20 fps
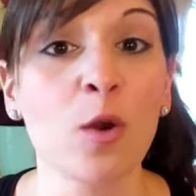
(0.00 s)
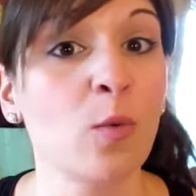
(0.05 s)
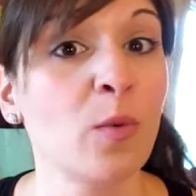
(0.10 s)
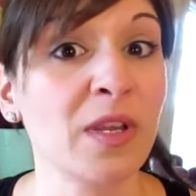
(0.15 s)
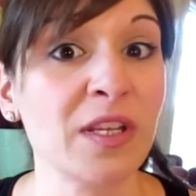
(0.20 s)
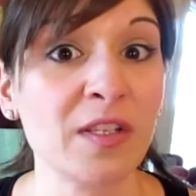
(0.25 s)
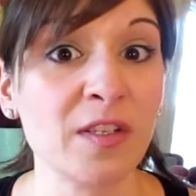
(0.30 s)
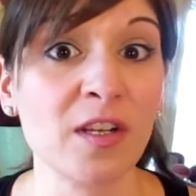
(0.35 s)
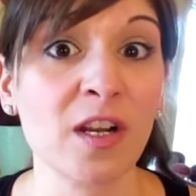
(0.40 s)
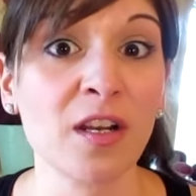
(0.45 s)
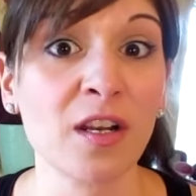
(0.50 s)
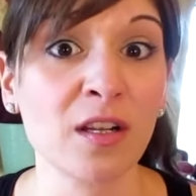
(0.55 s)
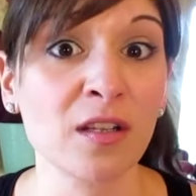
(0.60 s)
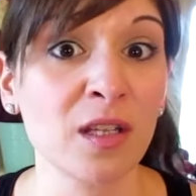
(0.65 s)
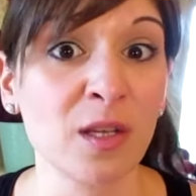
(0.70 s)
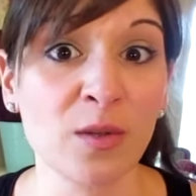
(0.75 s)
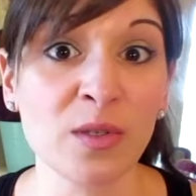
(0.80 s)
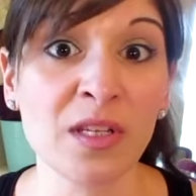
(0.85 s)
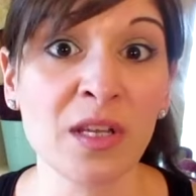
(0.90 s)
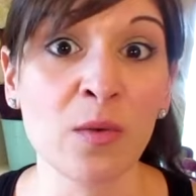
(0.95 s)
we started
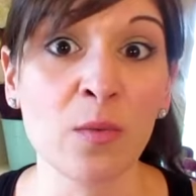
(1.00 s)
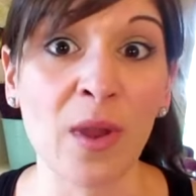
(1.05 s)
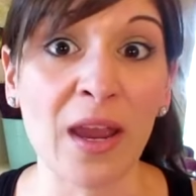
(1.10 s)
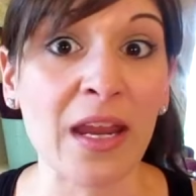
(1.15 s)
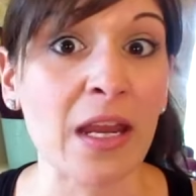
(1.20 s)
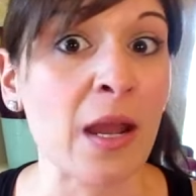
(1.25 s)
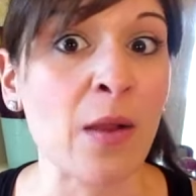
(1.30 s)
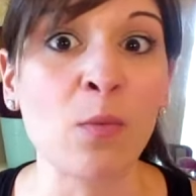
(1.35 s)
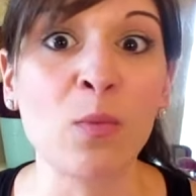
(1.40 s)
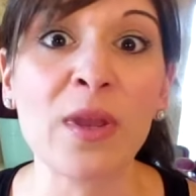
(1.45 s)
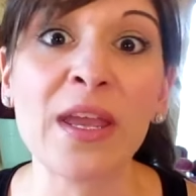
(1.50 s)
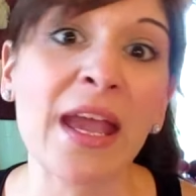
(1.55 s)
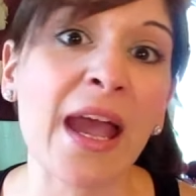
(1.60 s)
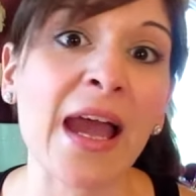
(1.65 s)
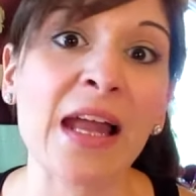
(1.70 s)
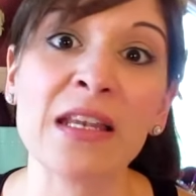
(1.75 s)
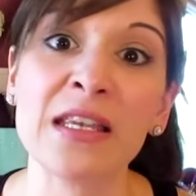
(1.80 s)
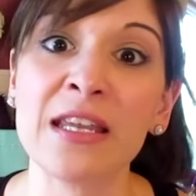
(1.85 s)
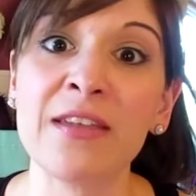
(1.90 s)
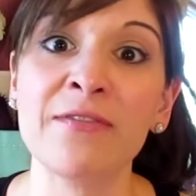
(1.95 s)
losing weight and we
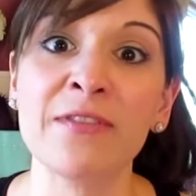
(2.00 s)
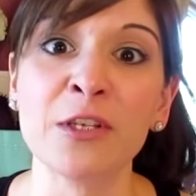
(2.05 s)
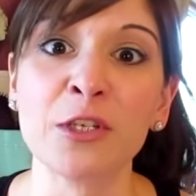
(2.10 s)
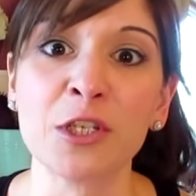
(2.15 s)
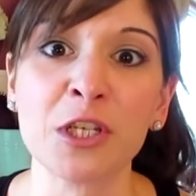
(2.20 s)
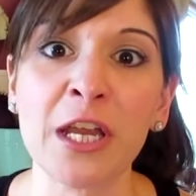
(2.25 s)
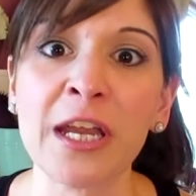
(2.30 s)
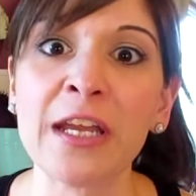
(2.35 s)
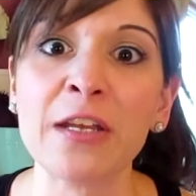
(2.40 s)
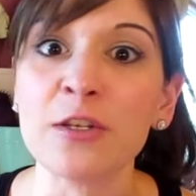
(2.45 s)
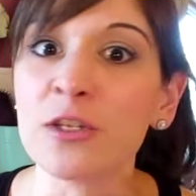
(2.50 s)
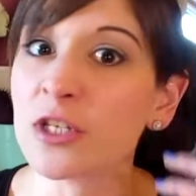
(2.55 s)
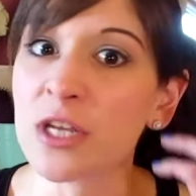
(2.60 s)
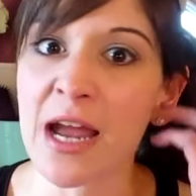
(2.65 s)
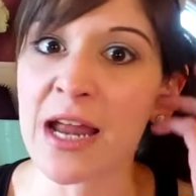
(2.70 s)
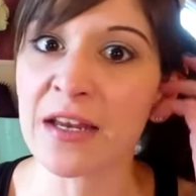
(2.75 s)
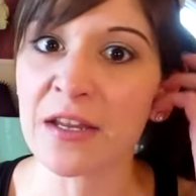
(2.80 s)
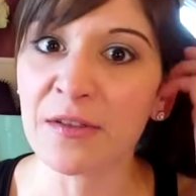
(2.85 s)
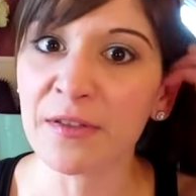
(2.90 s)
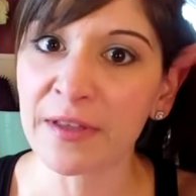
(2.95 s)
hadn't even changed
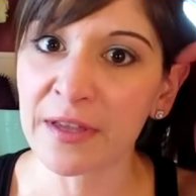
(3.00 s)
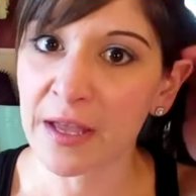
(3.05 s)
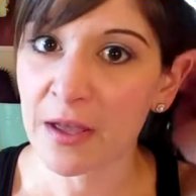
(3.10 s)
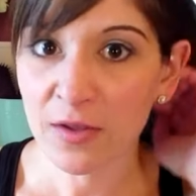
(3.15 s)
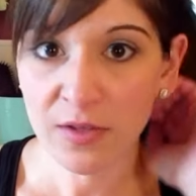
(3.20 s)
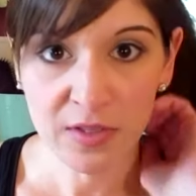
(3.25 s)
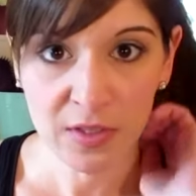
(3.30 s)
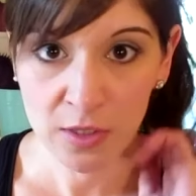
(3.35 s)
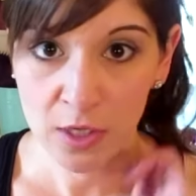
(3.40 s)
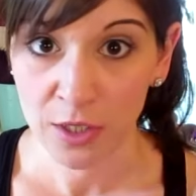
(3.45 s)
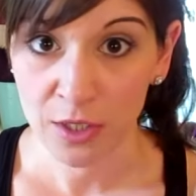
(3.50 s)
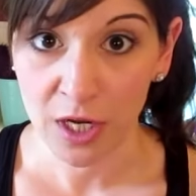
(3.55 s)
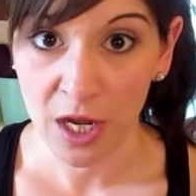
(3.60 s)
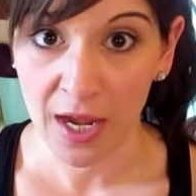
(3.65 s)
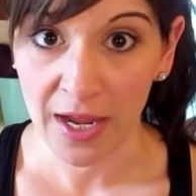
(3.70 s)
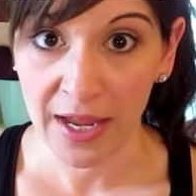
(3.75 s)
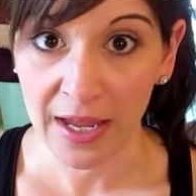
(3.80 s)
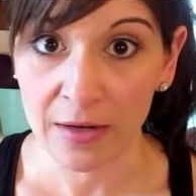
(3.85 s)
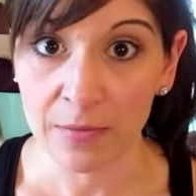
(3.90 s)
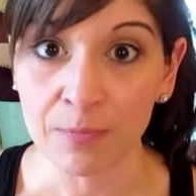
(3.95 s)
anything else in our
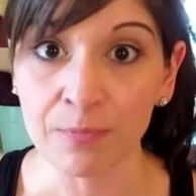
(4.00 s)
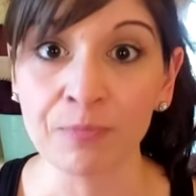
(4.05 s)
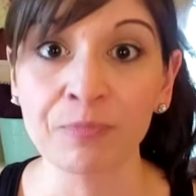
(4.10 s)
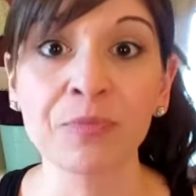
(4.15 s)
diet.